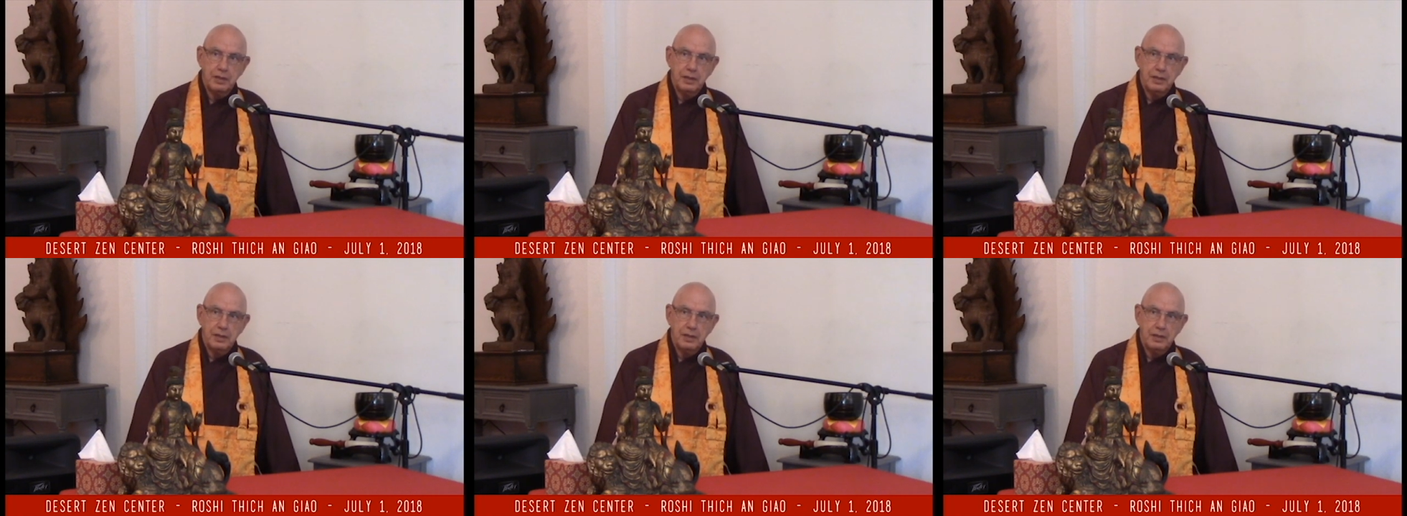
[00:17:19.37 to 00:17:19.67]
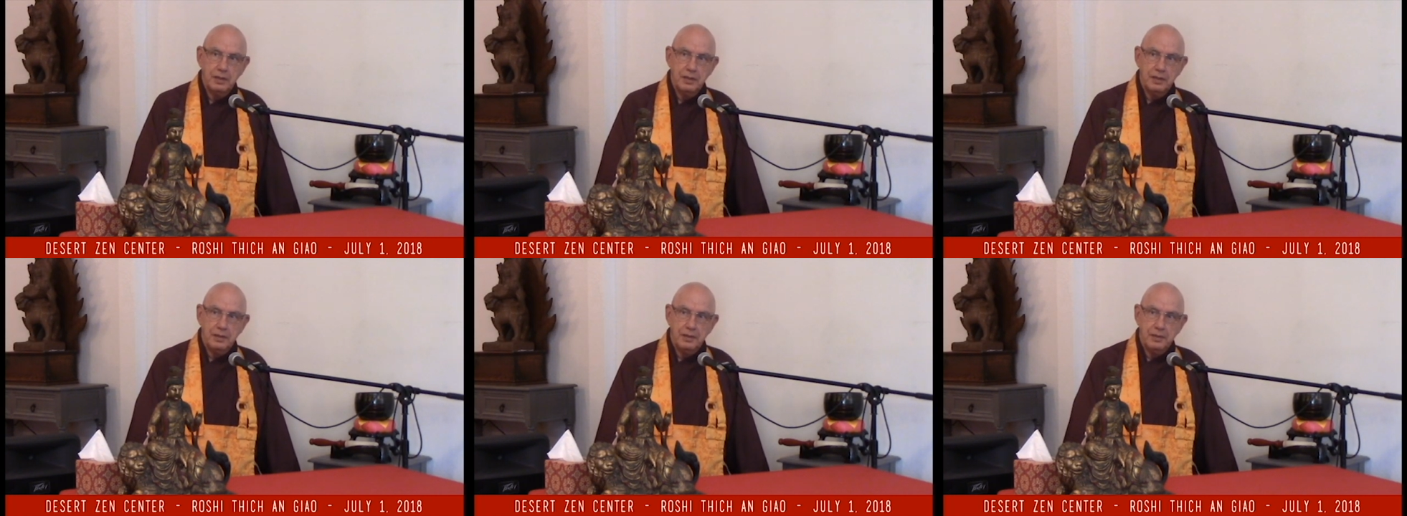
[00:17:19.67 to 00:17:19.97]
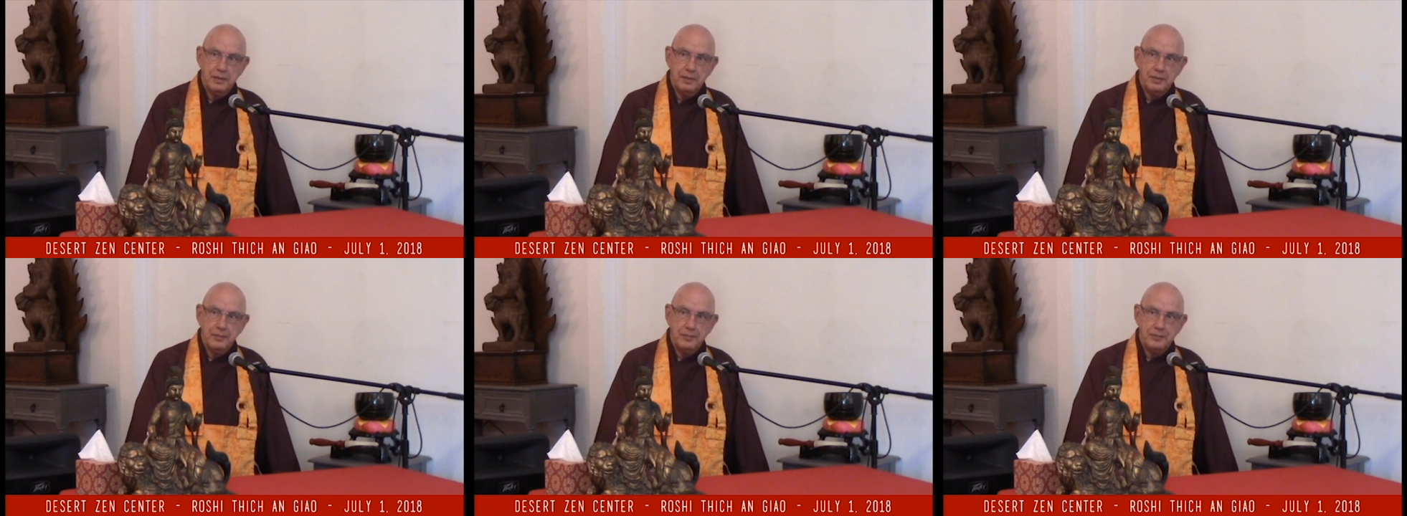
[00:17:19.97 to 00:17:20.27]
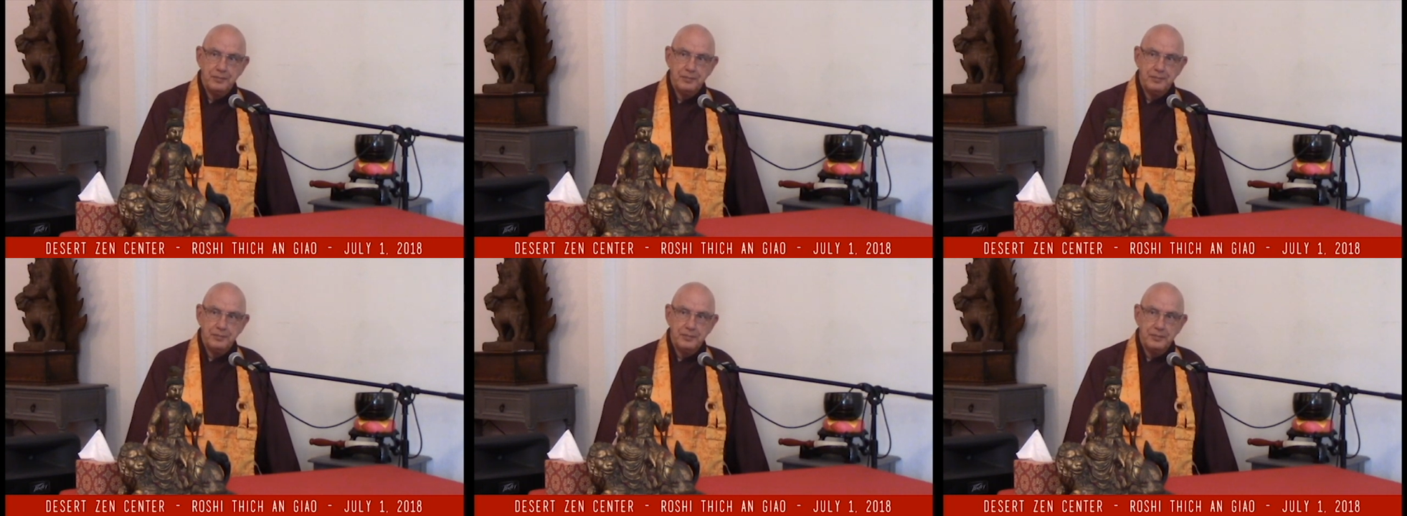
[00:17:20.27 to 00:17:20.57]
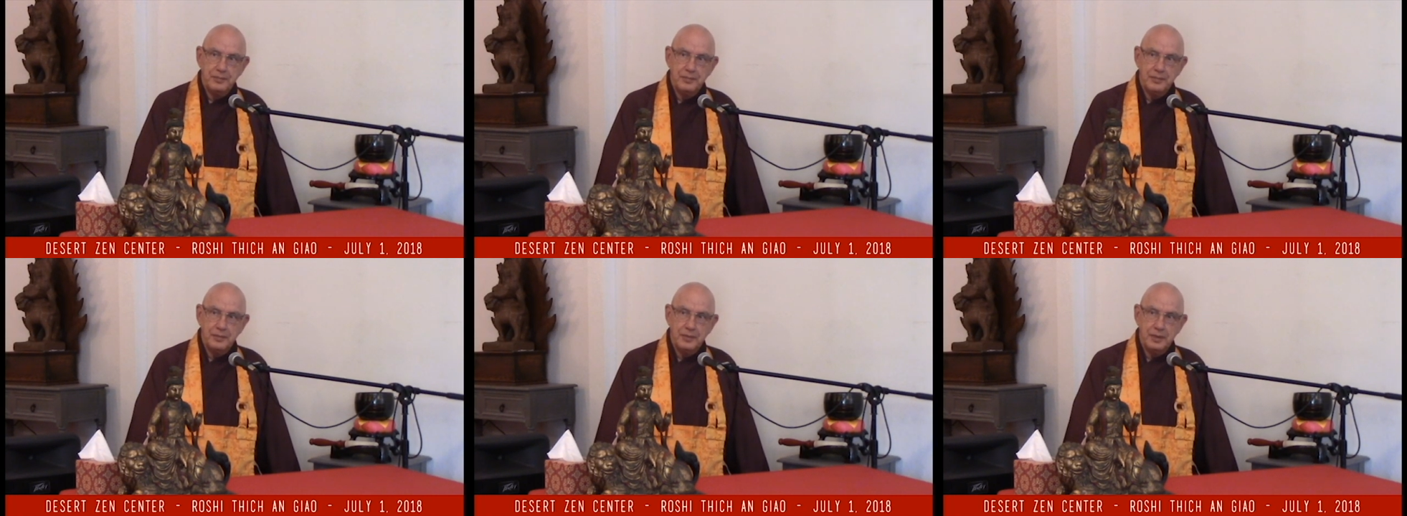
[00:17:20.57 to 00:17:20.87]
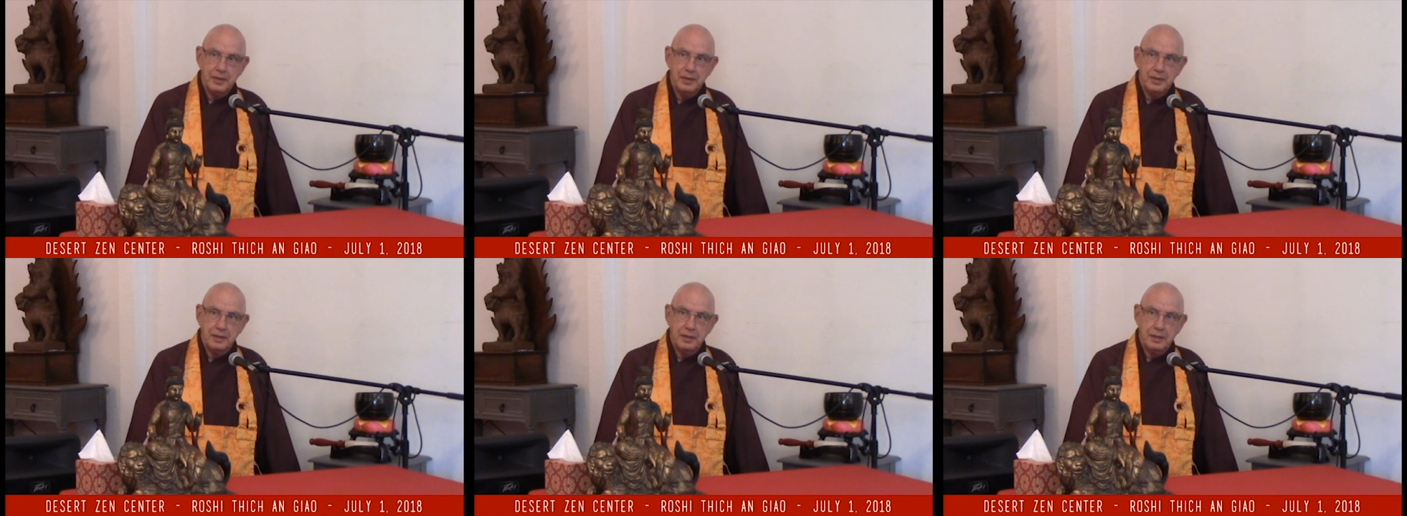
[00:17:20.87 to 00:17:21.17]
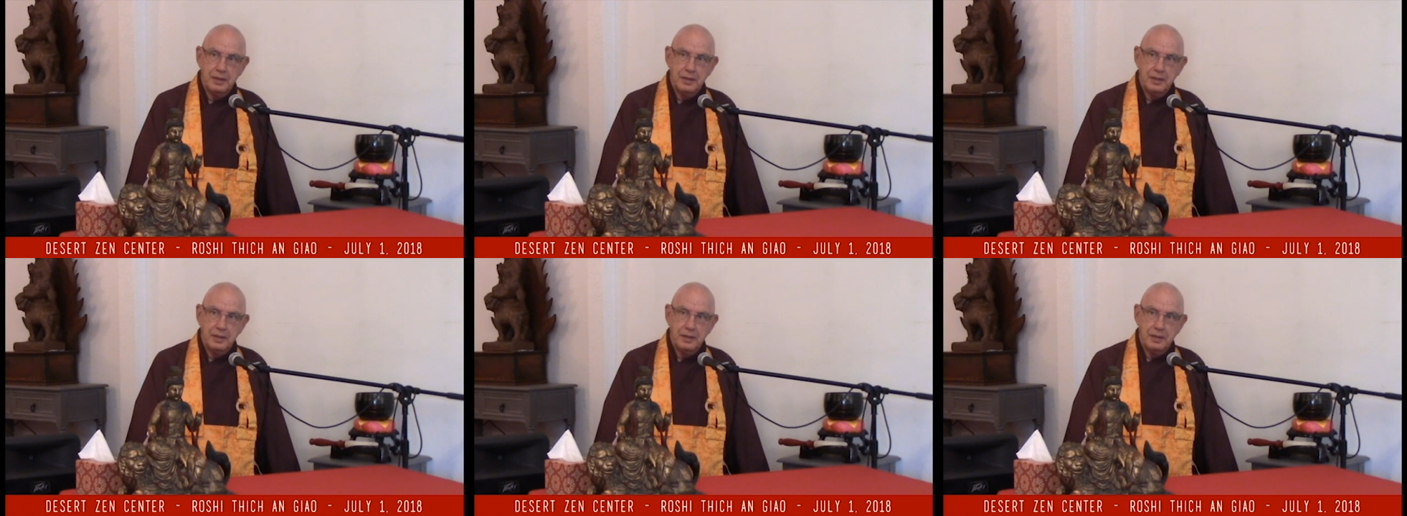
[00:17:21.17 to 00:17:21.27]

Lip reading: (no one is talking)